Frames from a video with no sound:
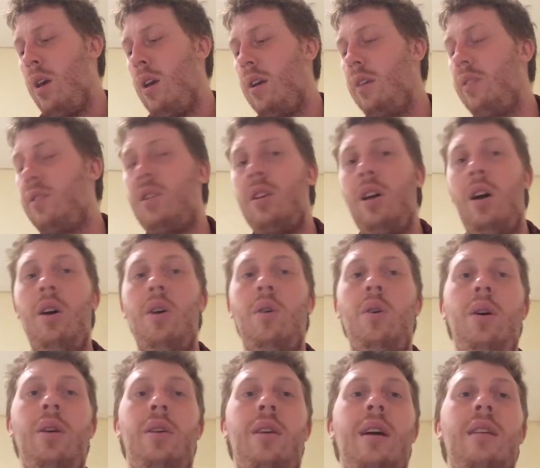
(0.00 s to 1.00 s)
And
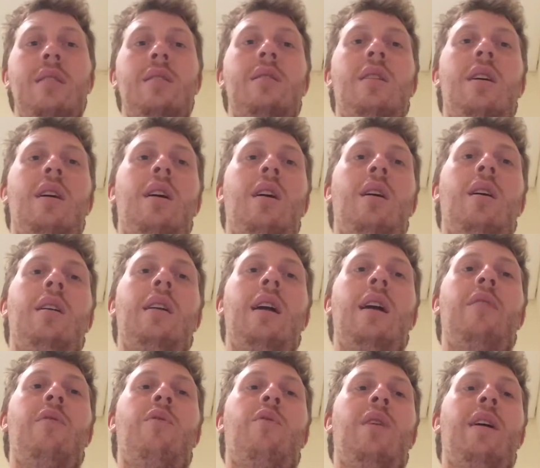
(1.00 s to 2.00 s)
so that's
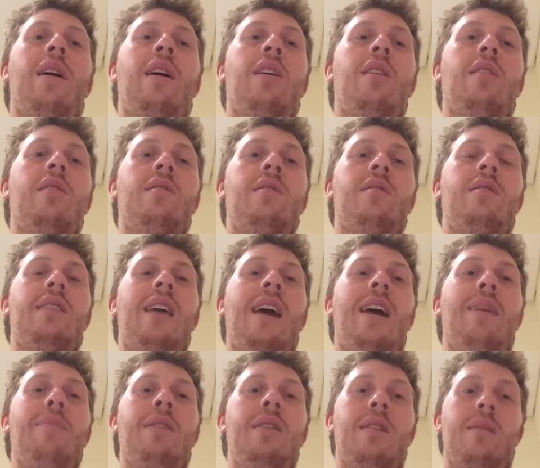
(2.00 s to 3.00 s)
kind of where
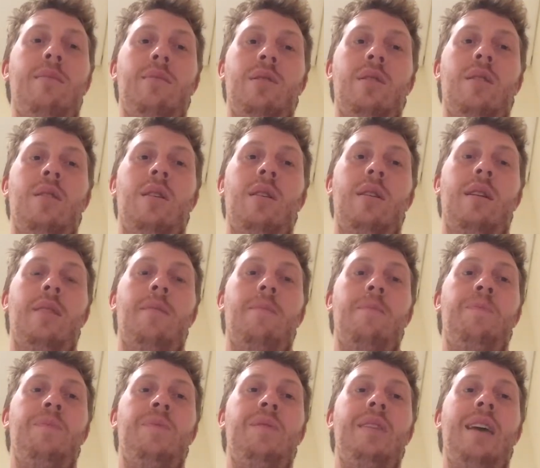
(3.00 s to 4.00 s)
Tabin comes along now.
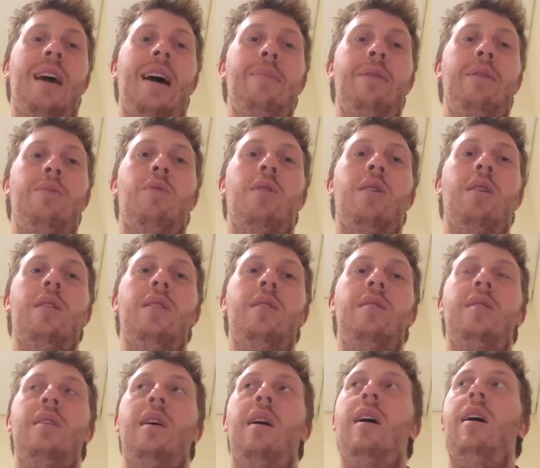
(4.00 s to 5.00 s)
Tabin
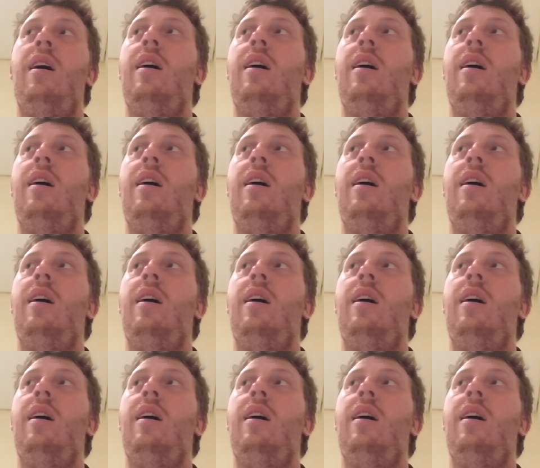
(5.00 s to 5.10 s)
was